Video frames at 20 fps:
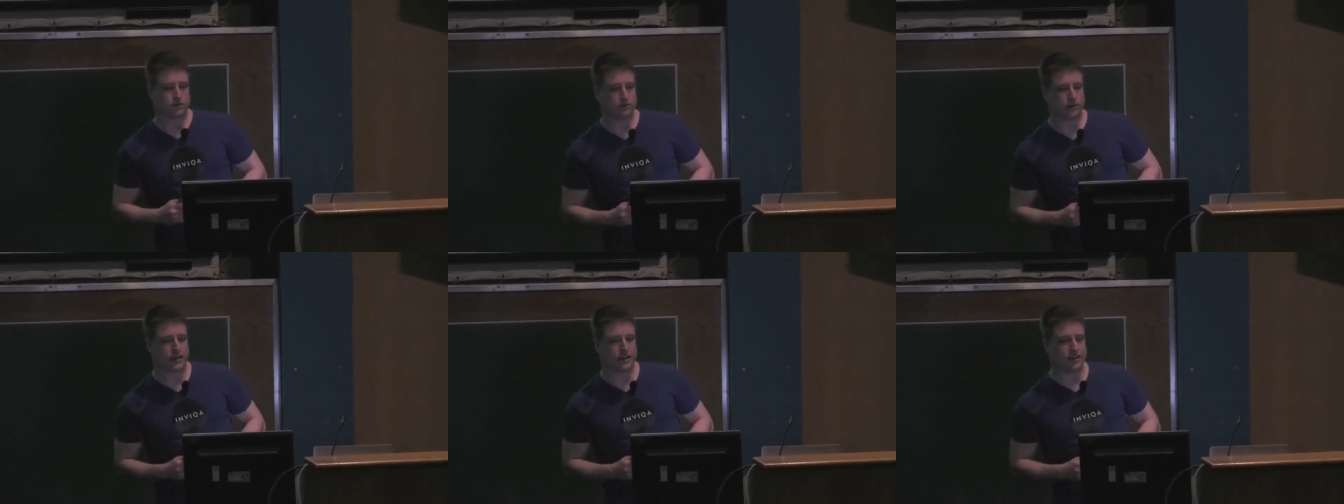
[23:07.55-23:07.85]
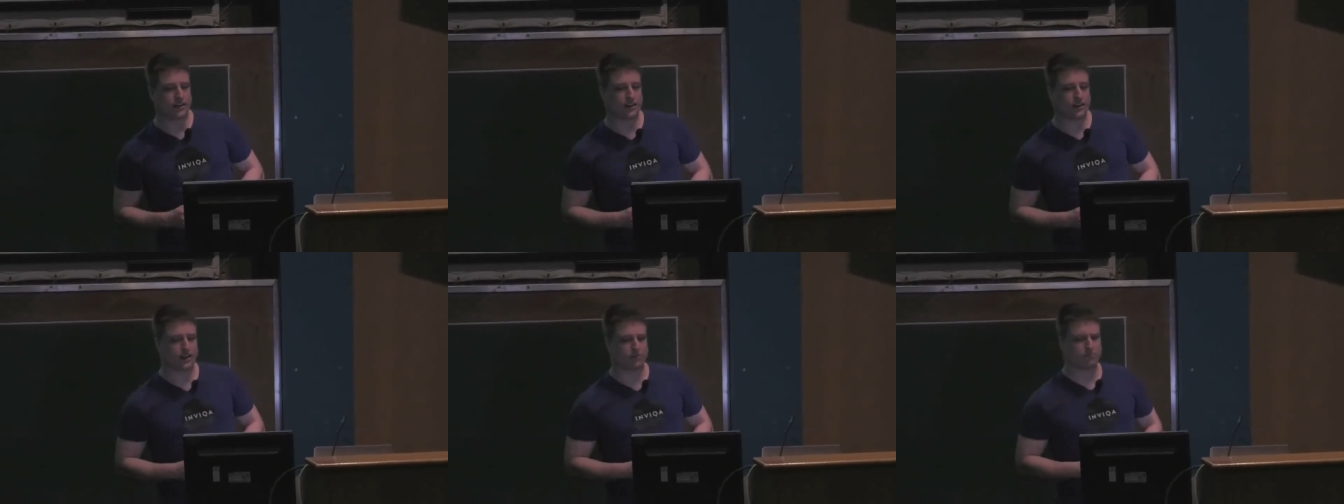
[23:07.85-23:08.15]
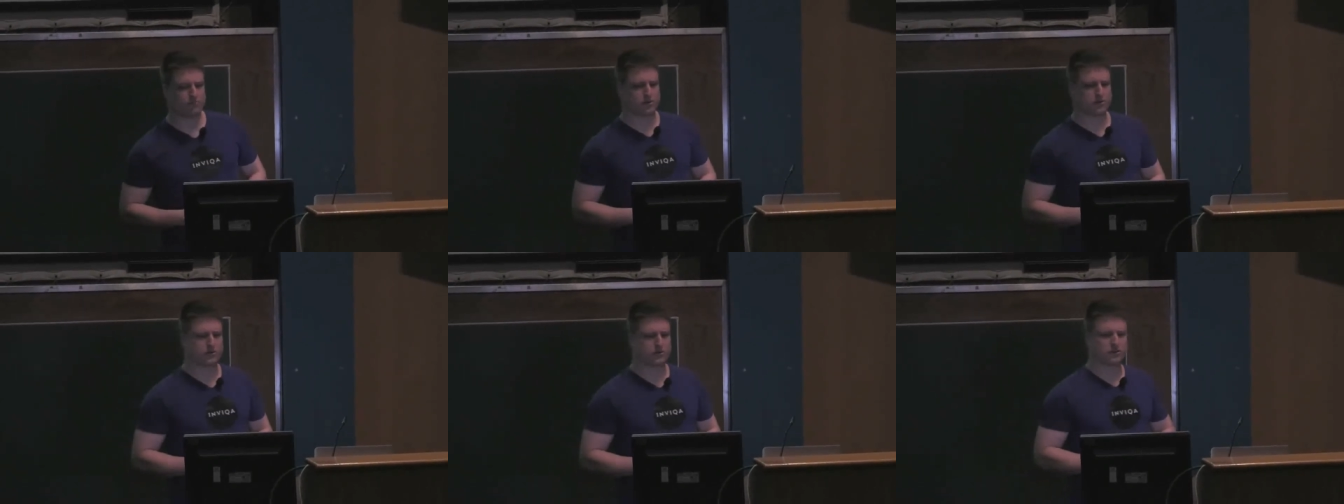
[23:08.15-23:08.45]
The
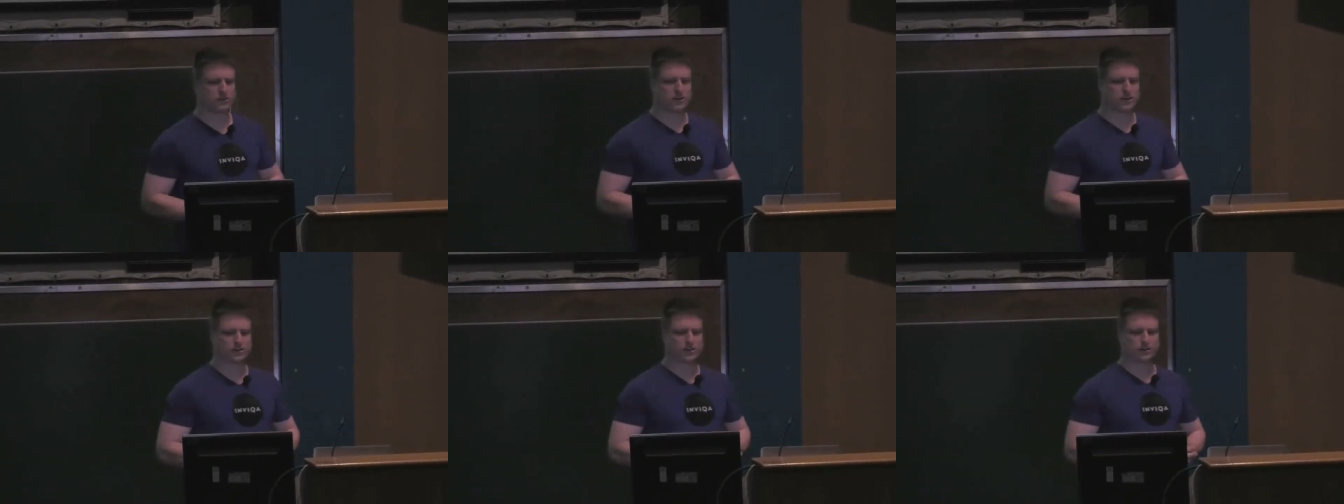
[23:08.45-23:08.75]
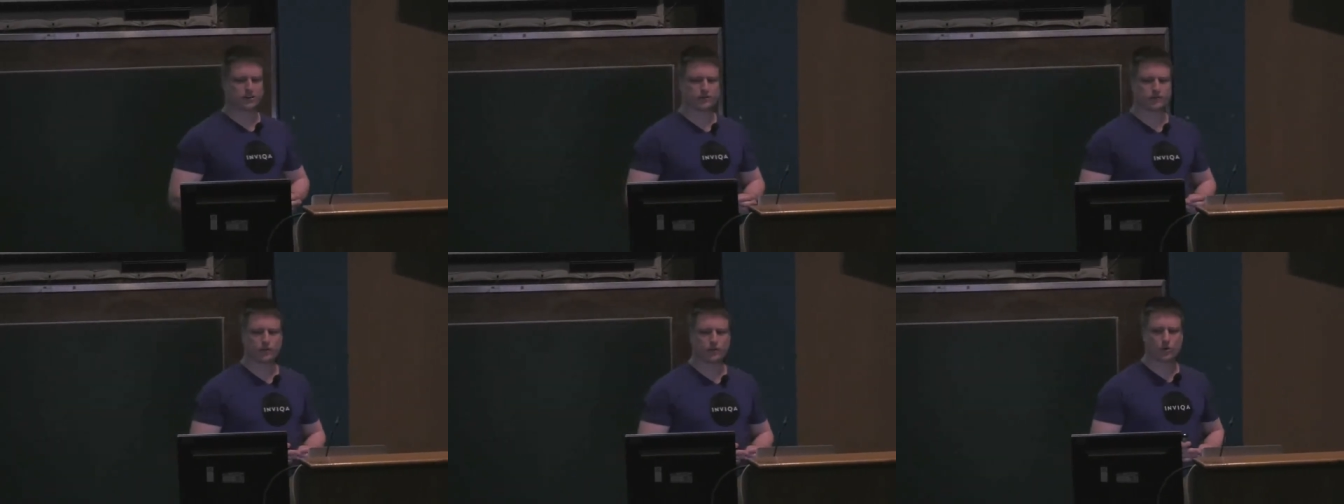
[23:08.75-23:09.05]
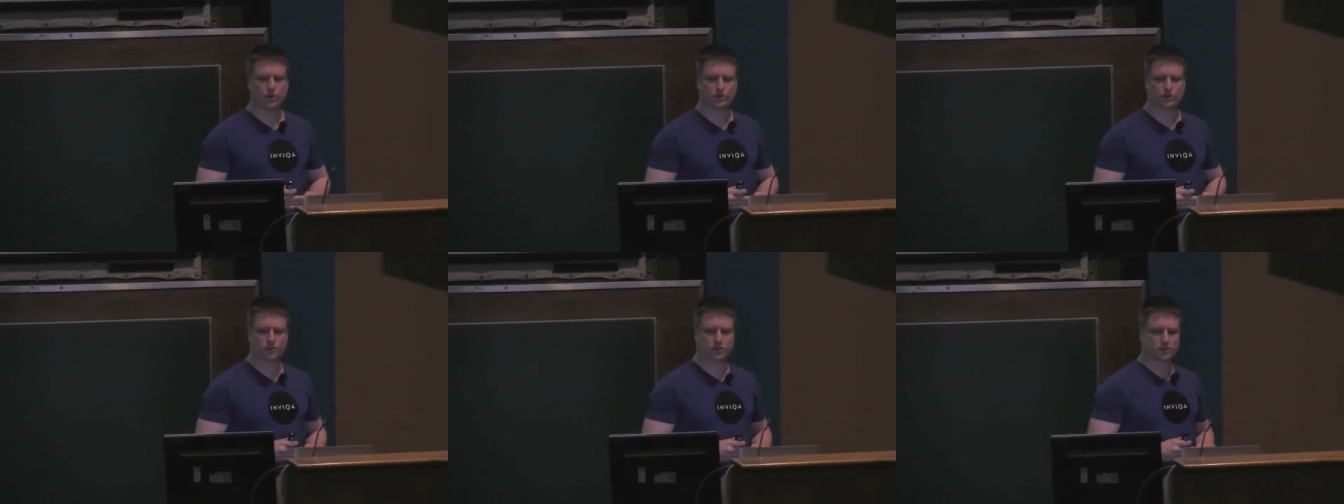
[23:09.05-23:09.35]
git branch
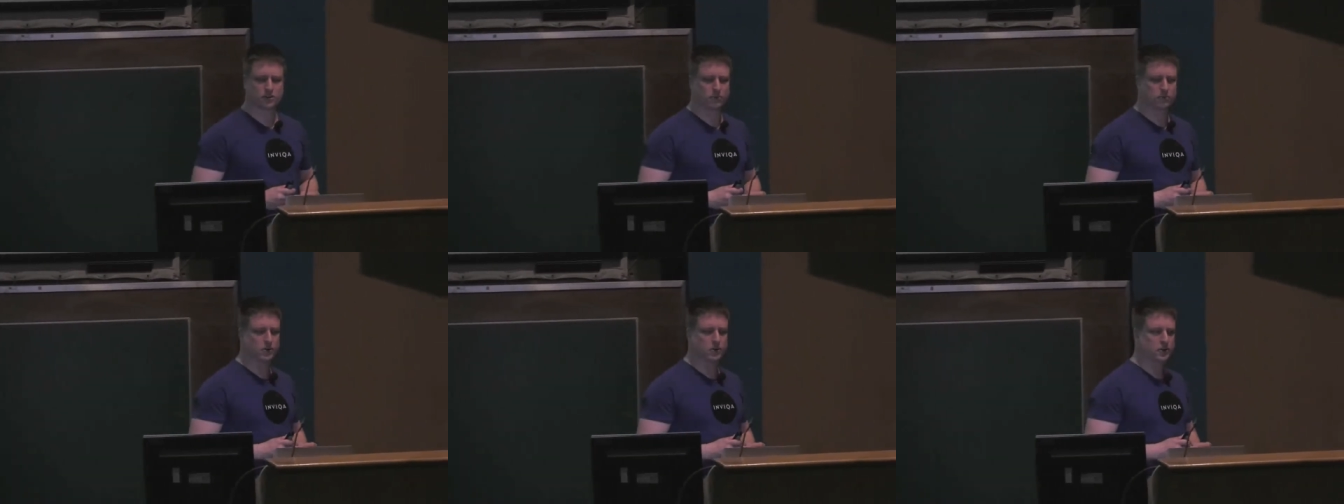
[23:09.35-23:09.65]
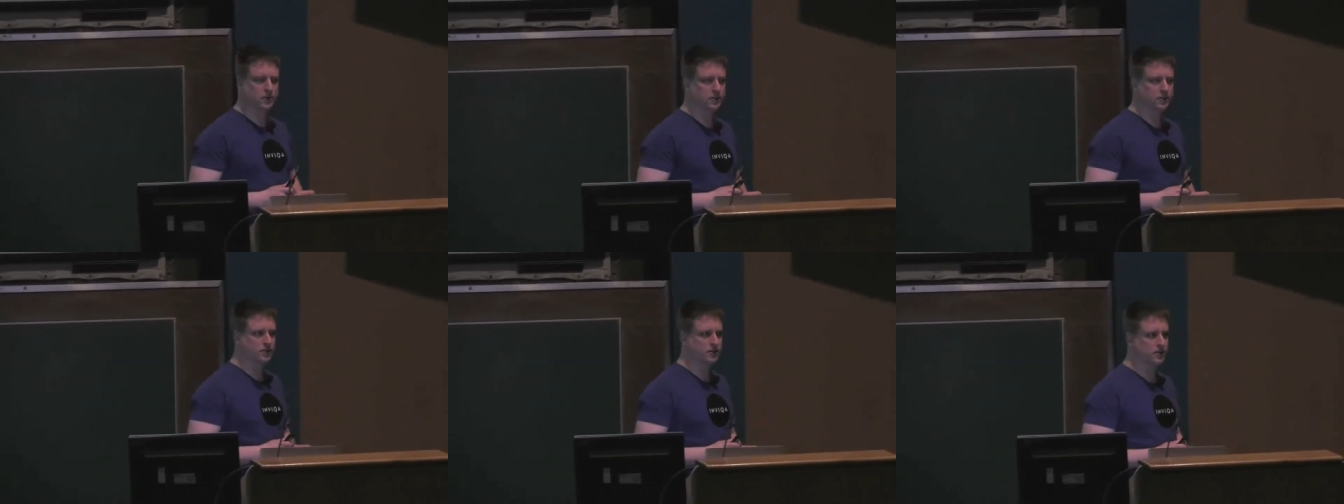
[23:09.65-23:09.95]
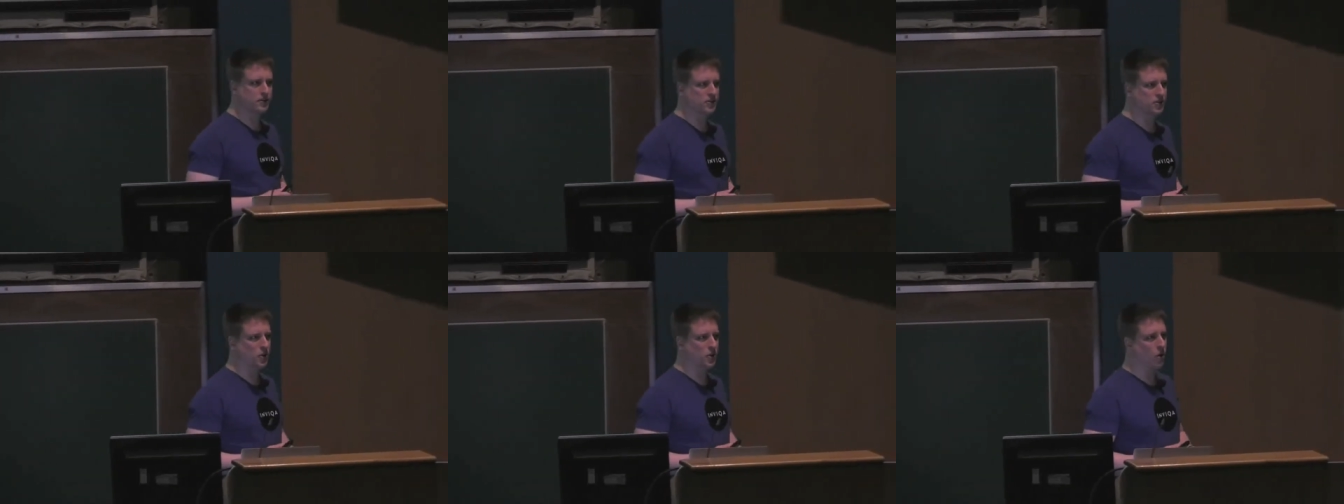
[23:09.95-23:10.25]
--force command
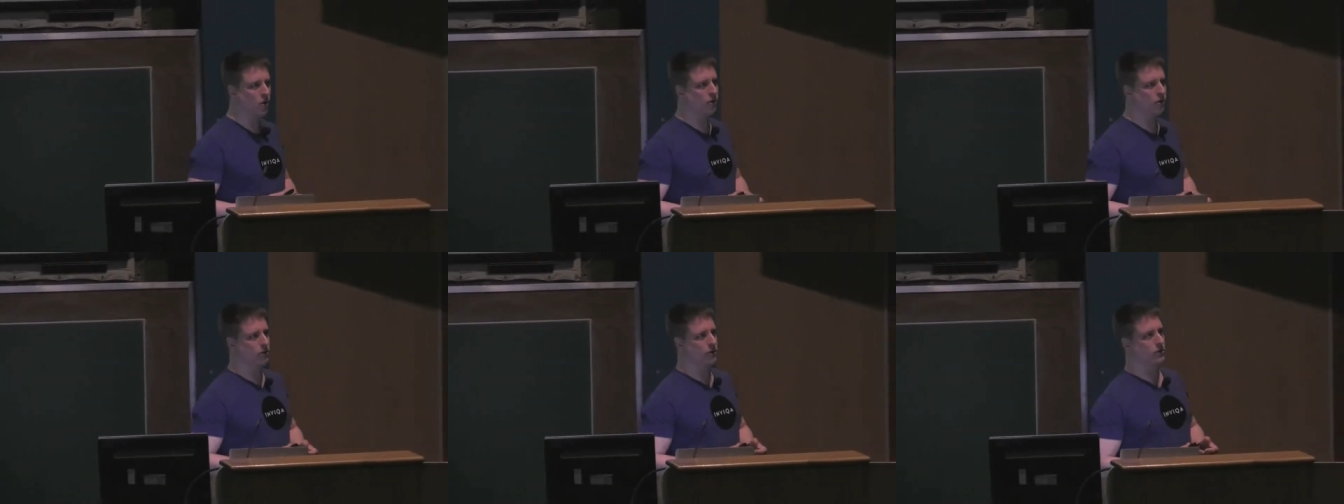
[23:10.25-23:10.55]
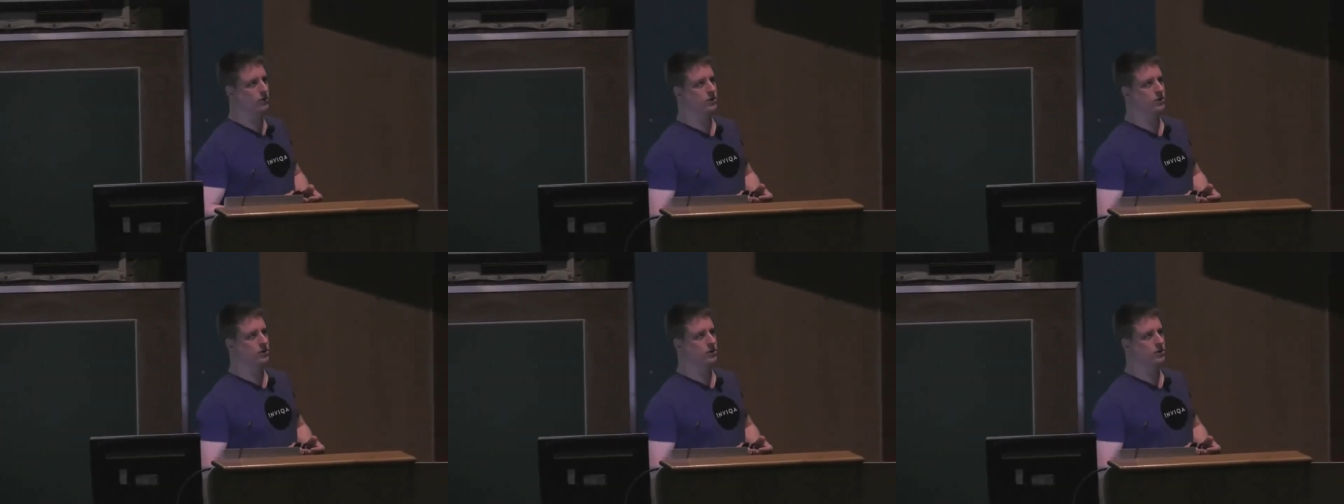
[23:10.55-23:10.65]
has not